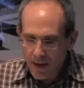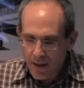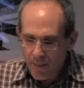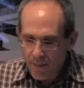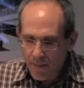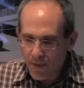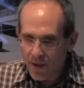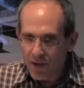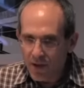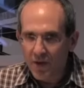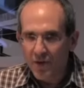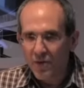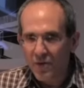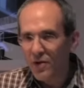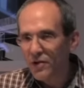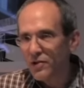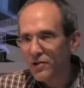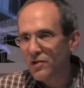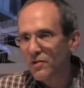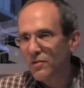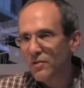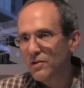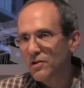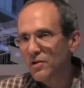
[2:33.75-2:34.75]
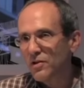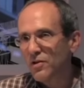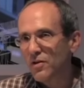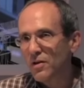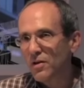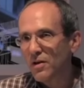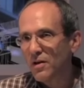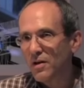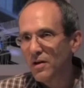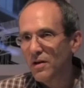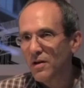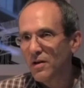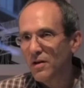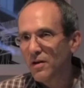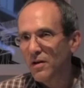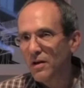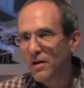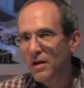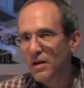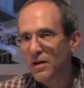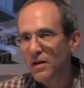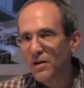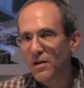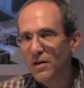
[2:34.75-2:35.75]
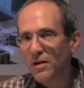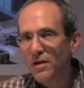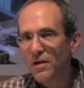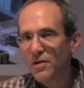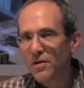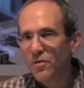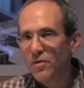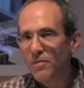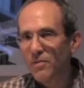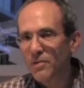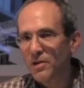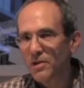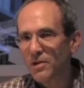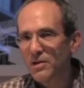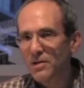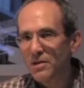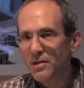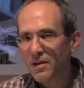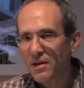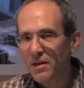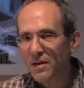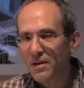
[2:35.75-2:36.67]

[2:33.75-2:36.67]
but there also is an enormous